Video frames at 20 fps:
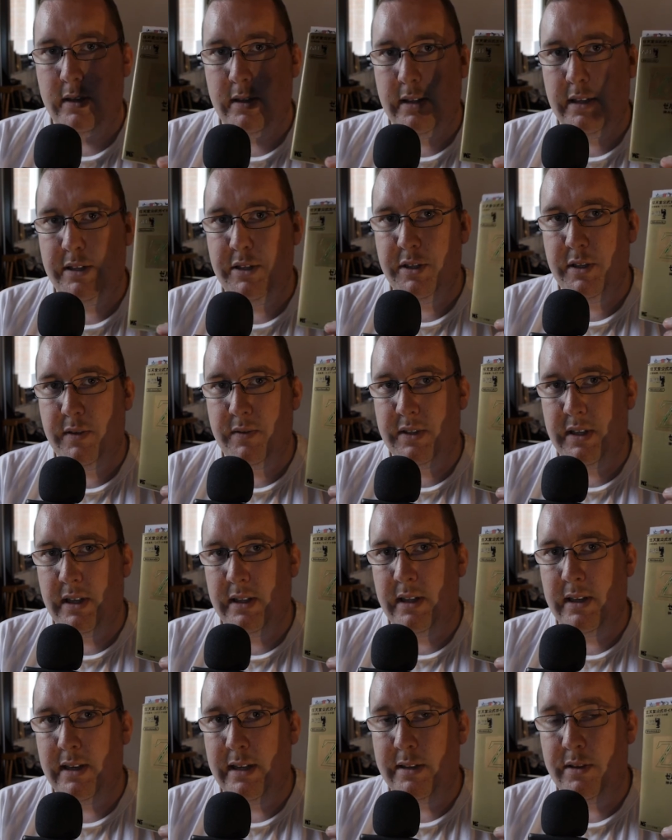Legend of
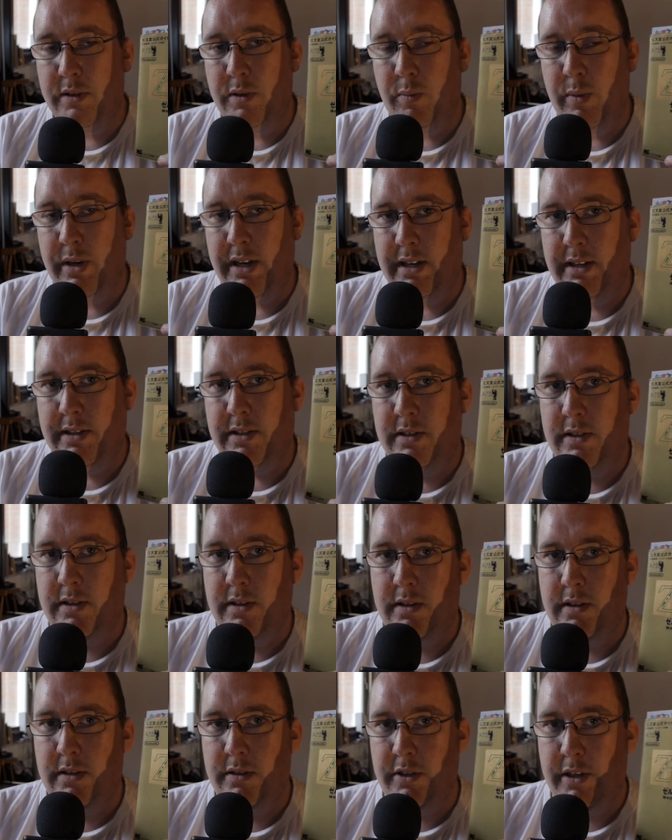Zelda A Link to the
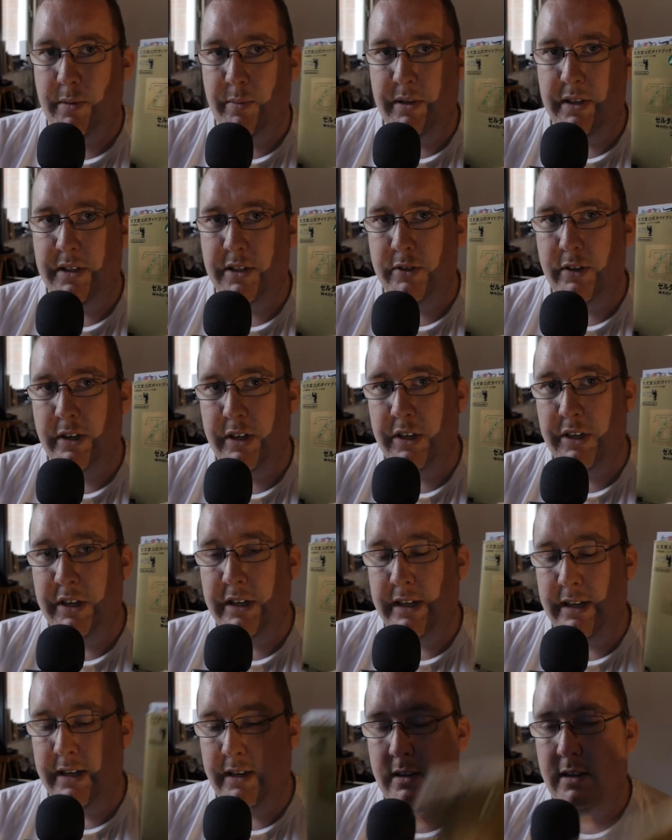Past Japanese strategy
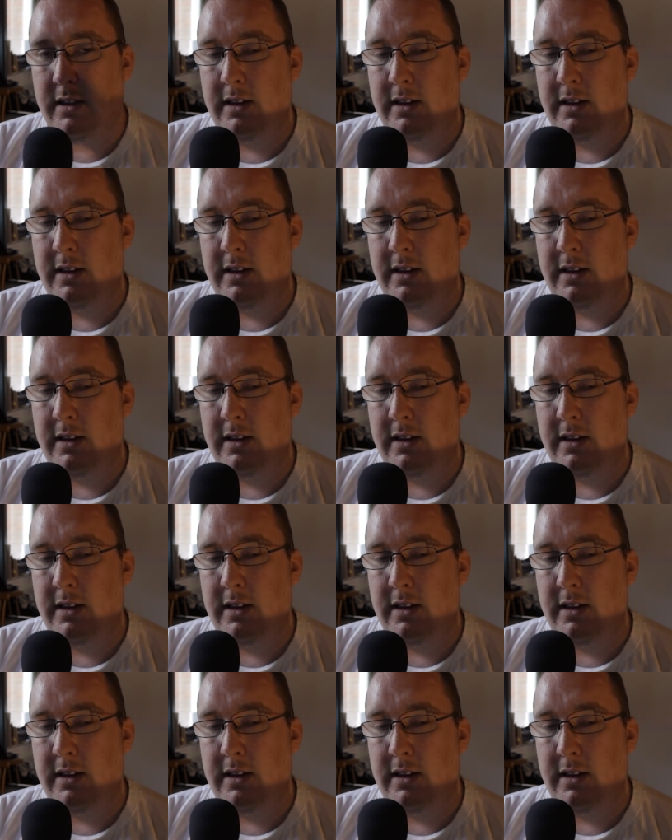guide,